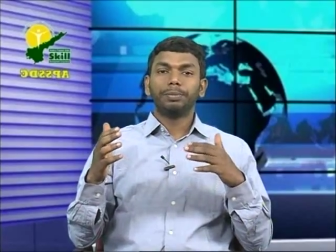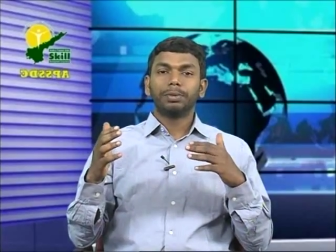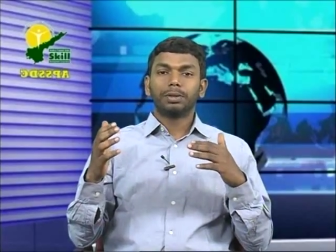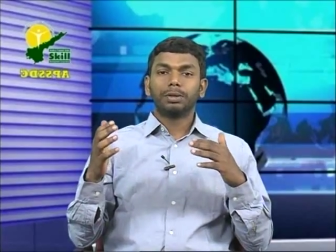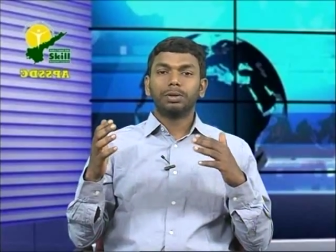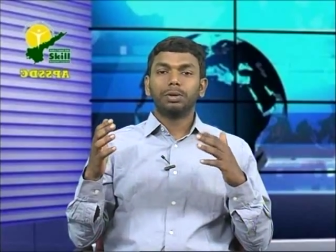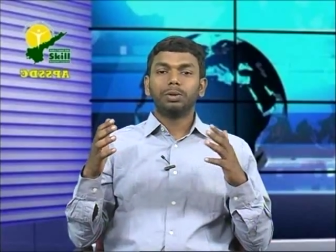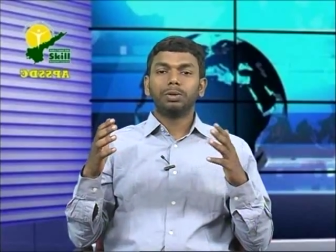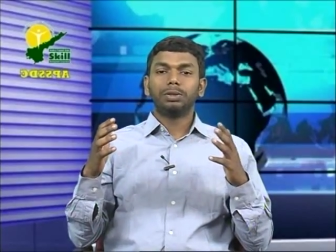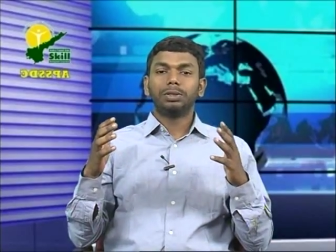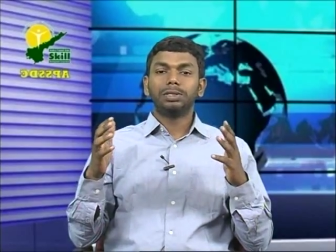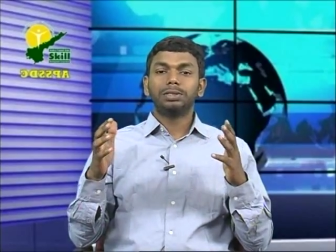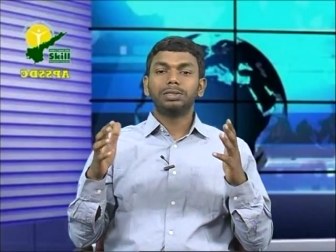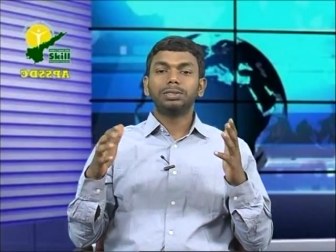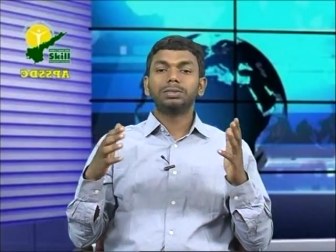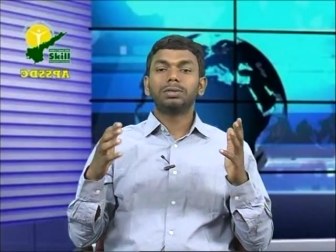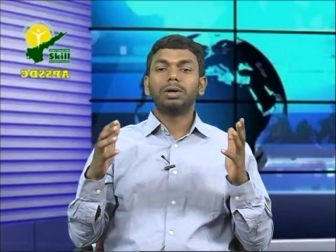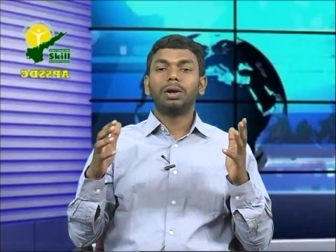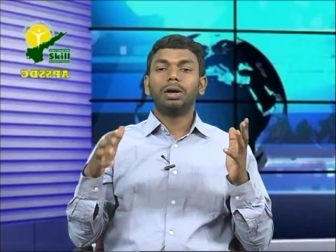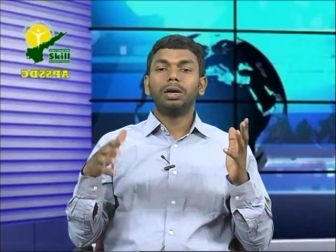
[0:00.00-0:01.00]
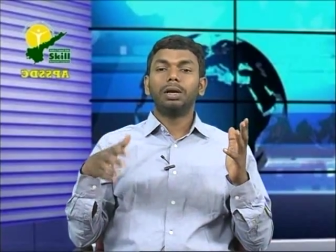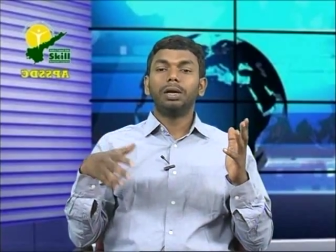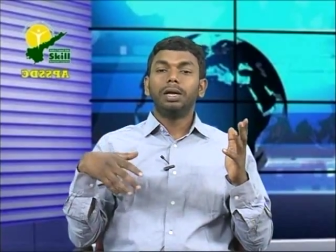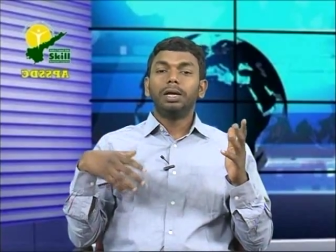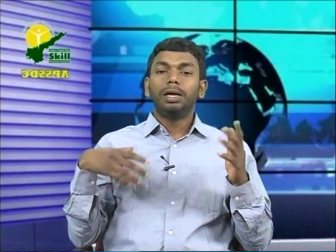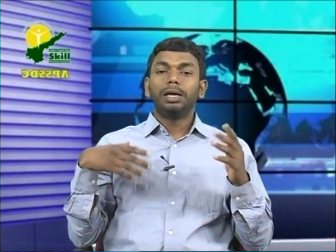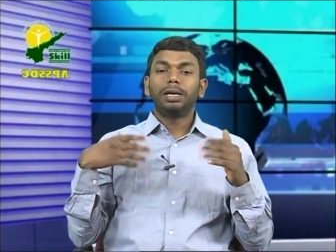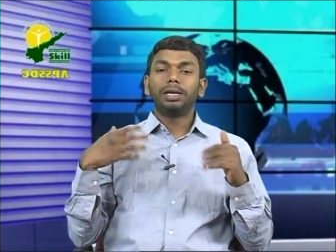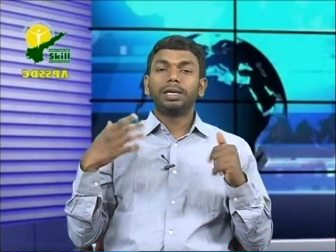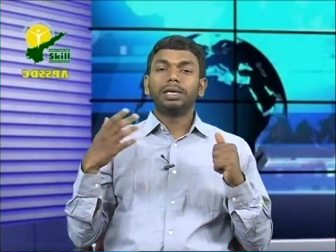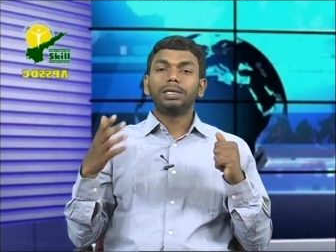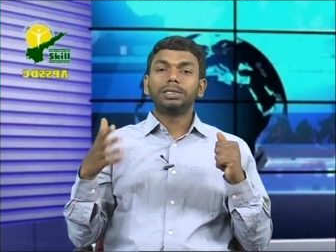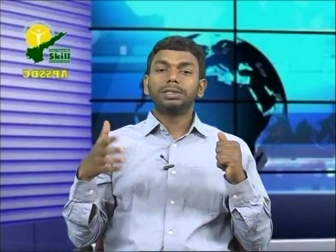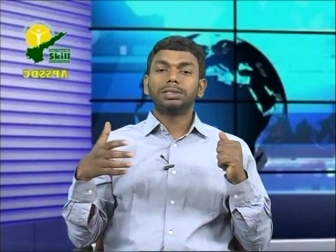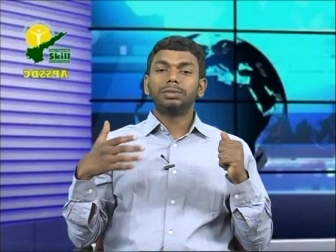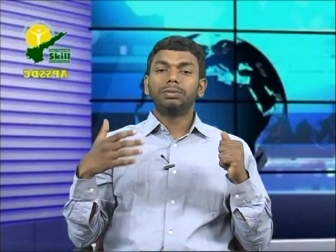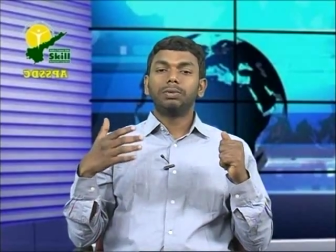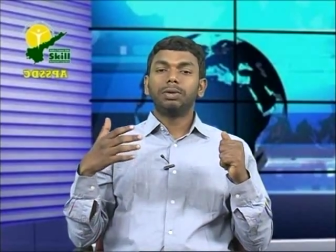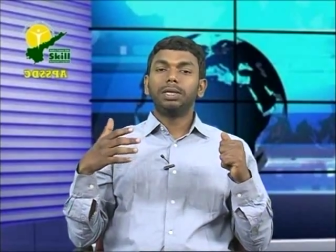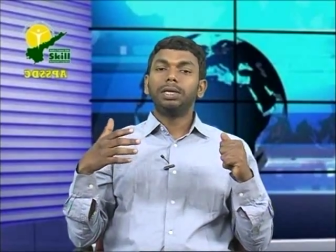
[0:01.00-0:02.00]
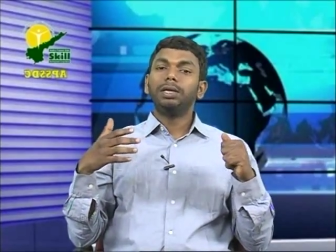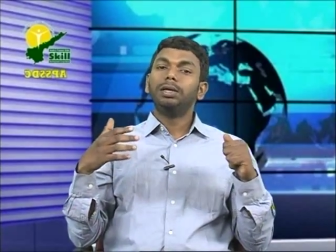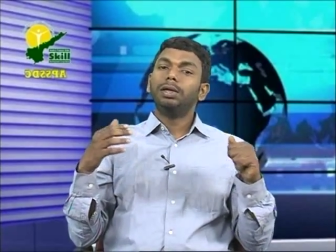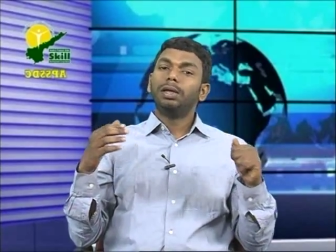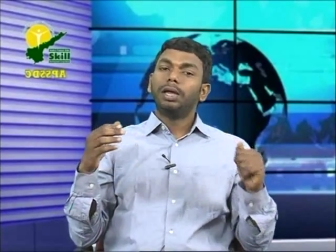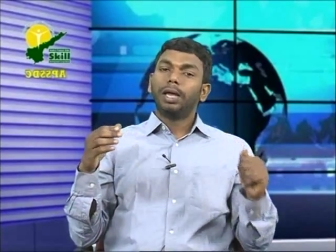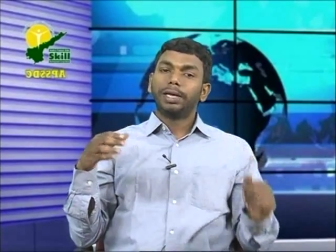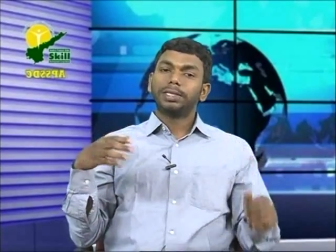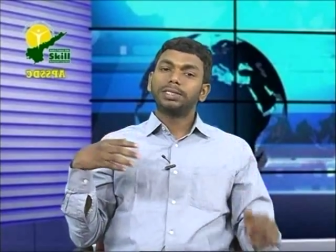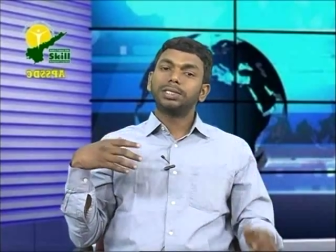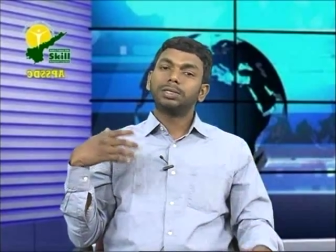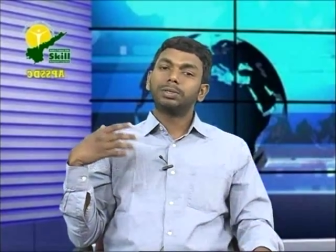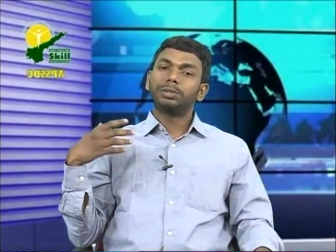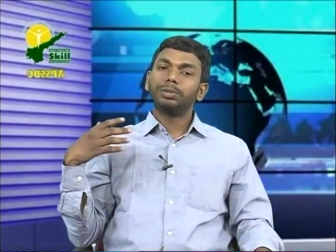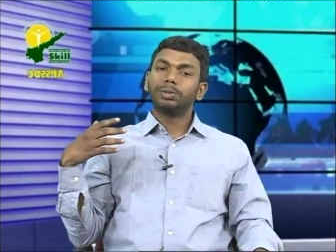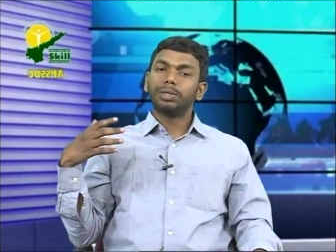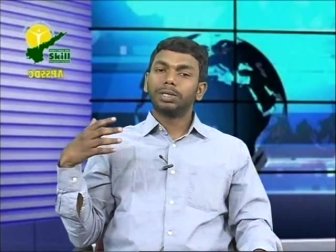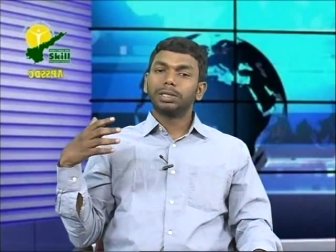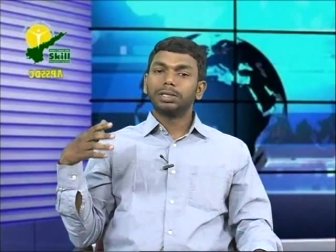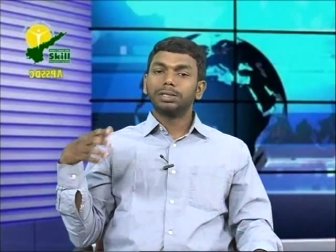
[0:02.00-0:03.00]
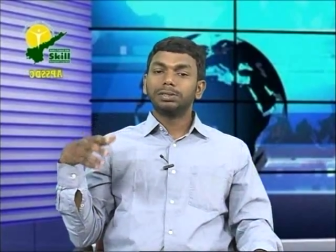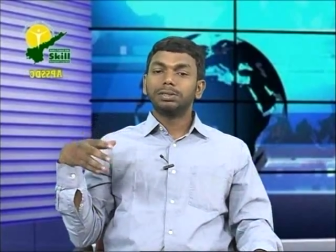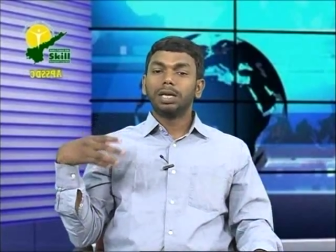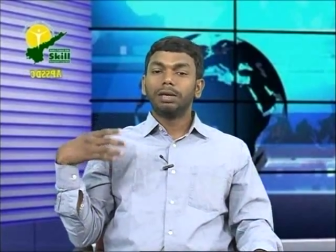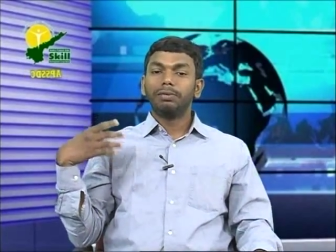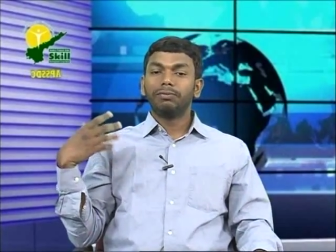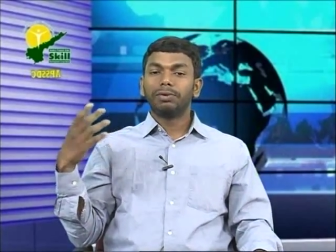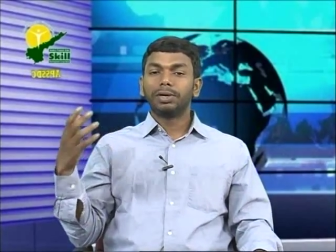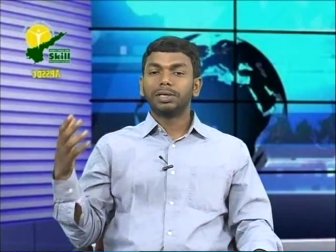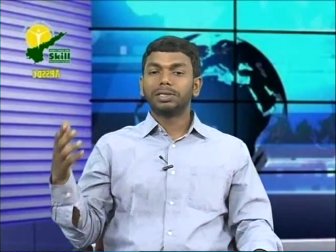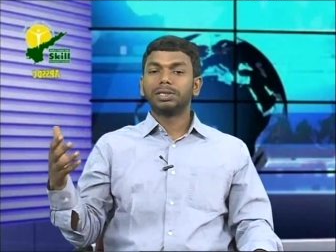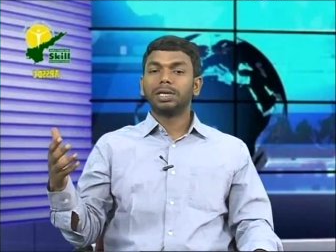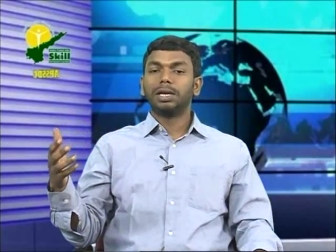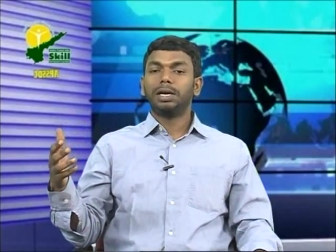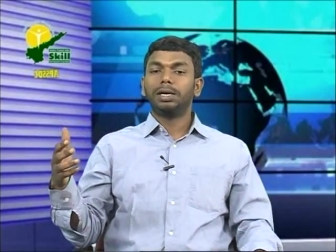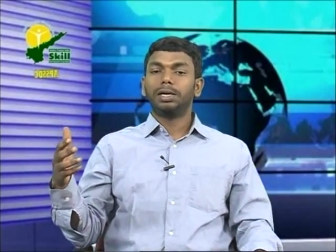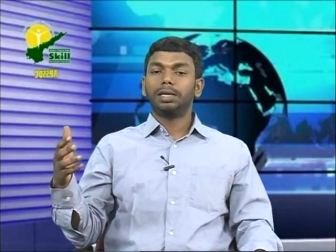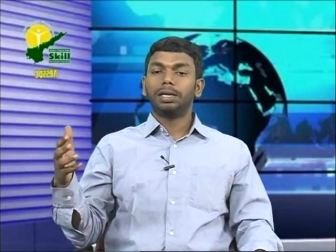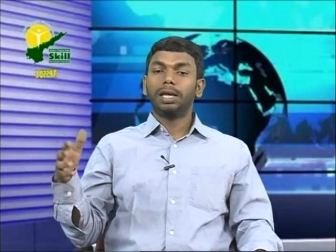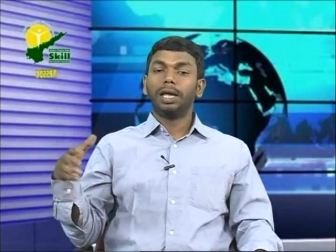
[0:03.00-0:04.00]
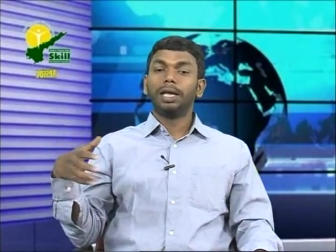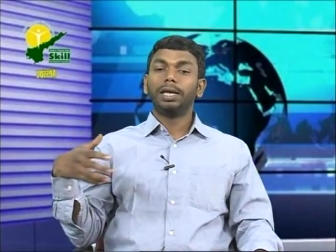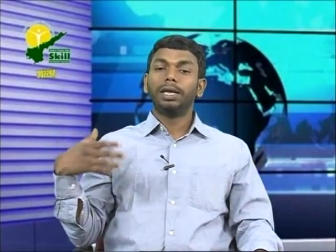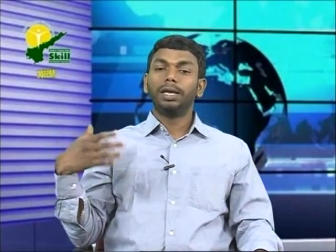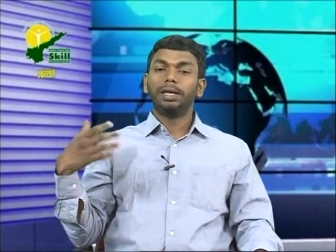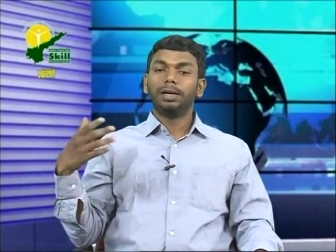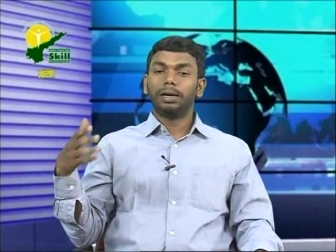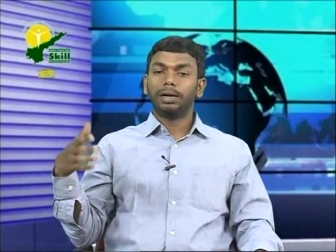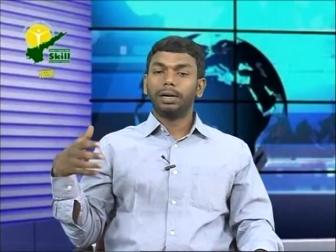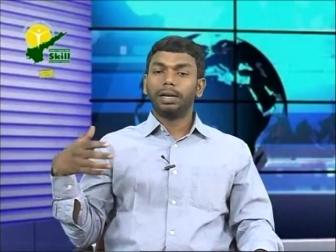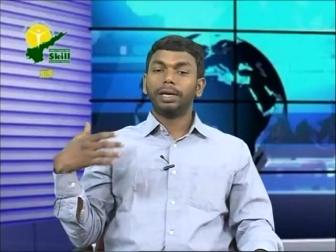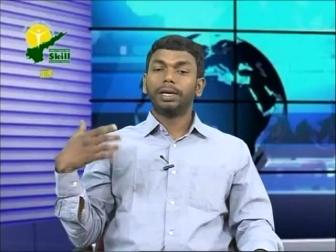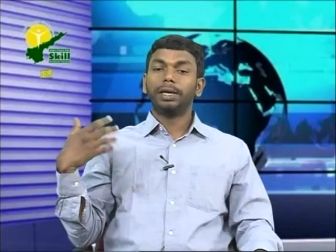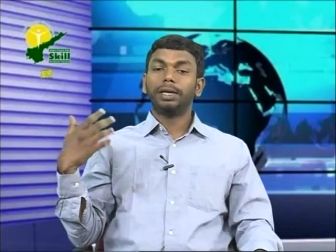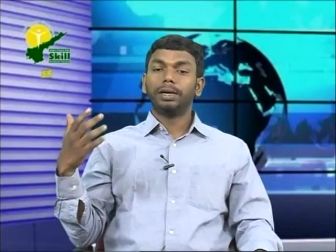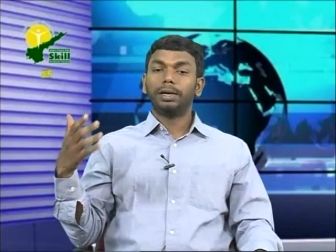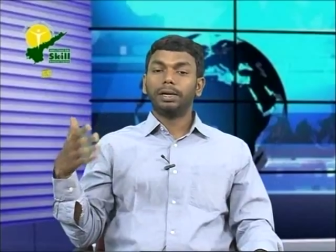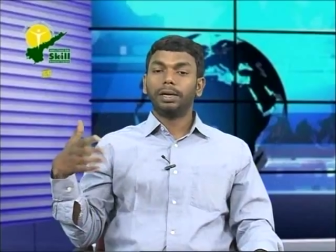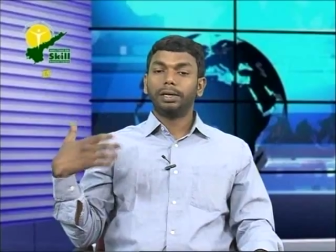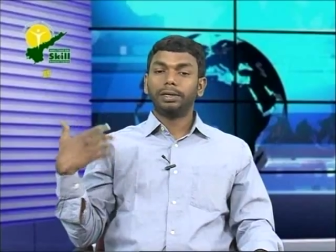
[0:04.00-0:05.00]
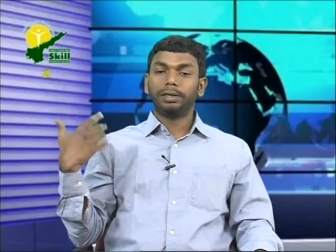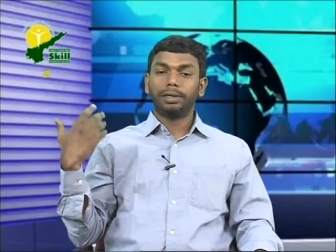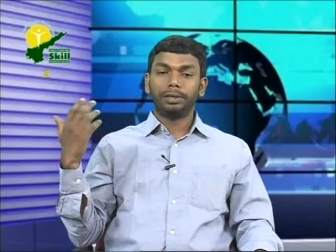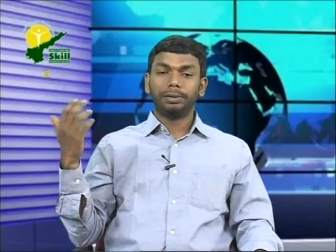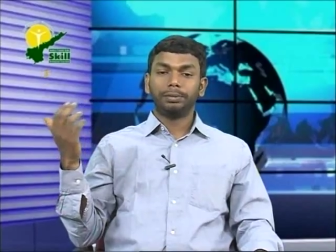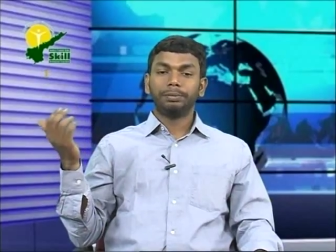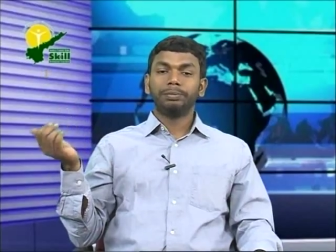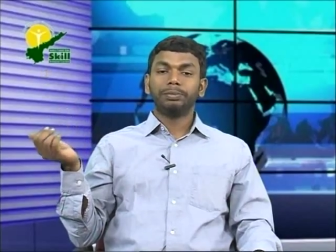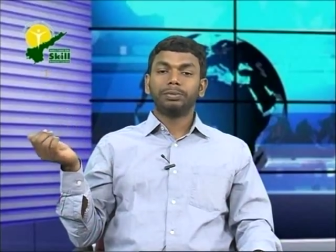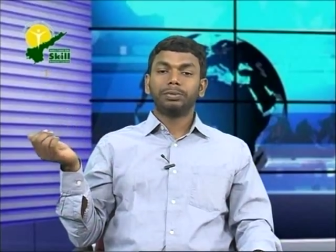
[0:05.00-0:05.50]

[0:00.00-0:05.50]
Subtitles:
So this is called recursively executing the same functionality again and again.